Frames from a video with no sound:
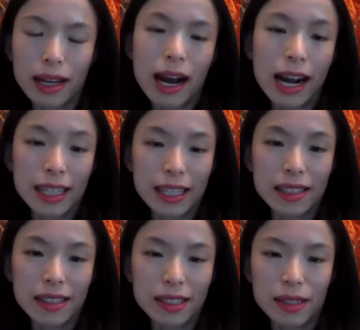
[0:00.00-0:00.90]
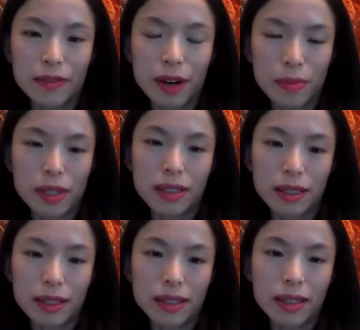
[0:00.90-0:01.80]
like high density
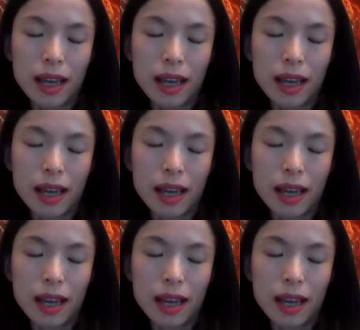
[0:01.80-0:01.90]
pharmacies.